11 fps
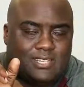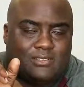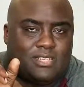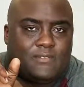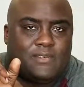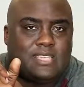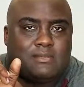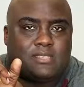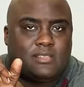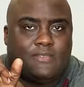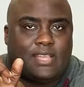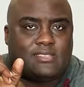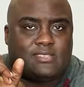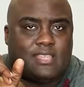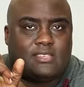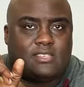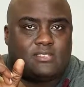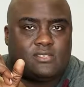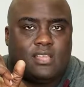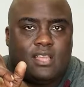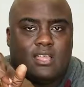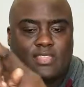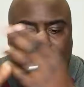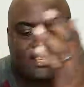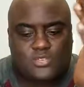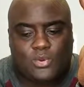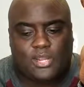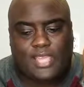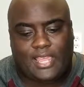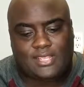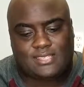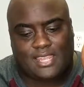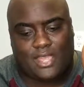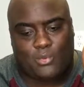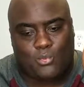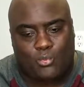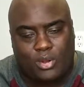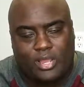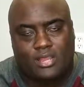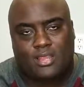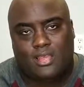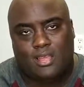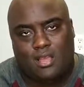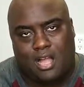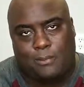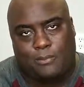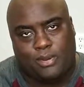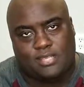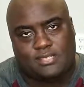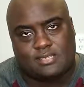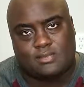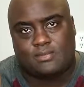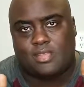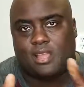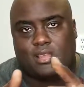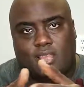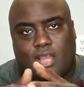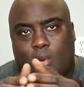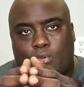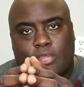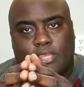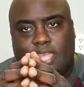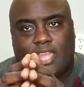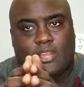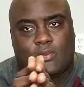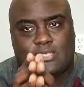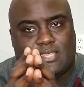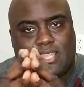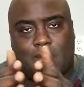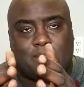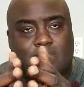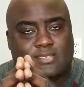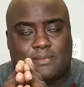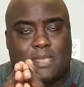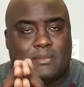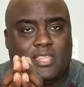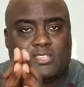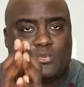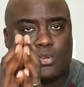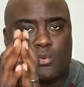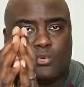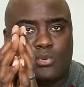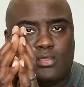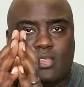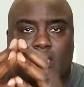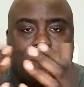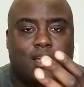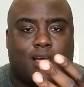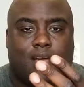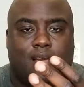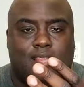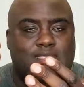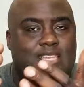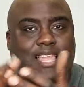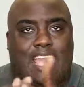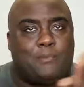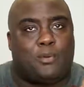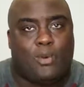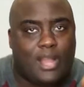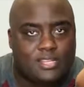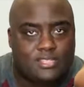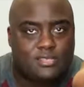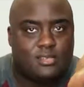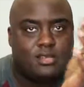different types of devices, they just want to cater to that one operating system. They're only catering to that because maybe they just want to work with, let's say, the Apple Watch.